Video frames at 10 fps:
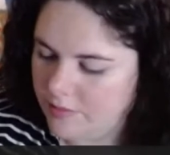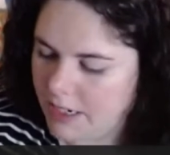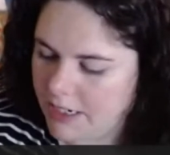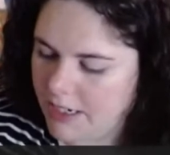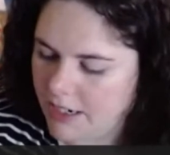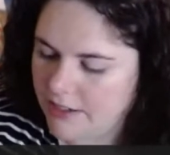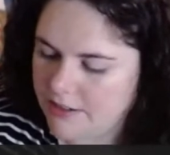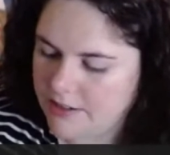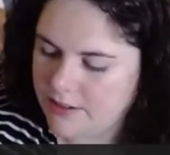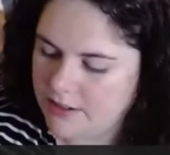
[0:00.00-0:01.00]
my
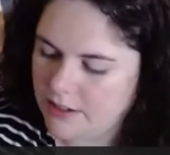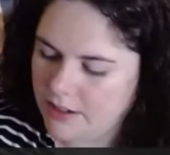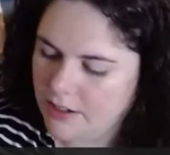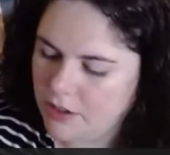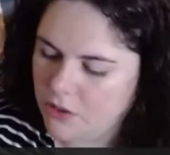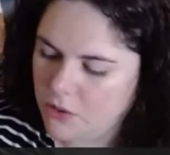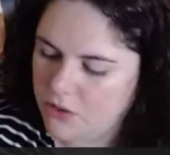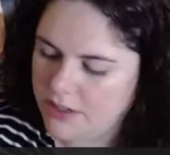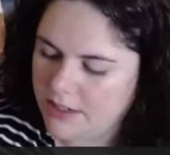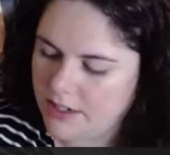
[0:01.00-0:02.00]
next
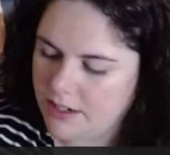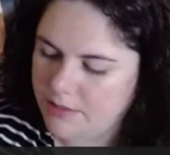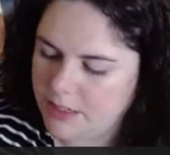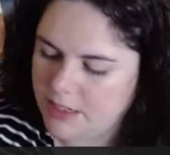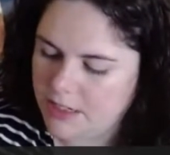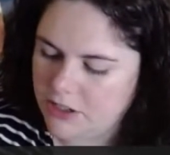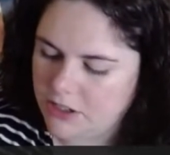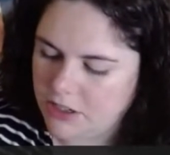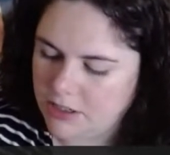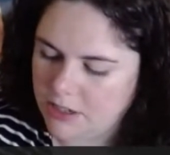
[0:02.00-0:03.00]
course that I'll be
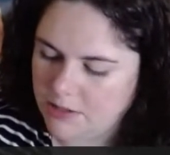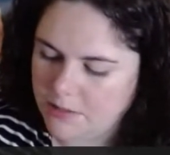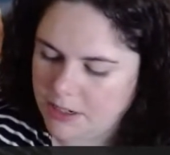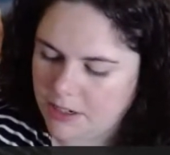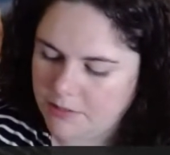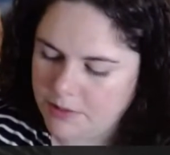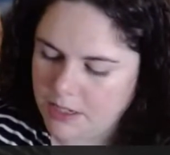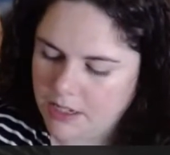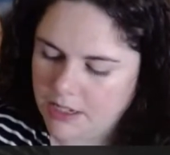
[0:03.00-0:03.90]
teaching coming up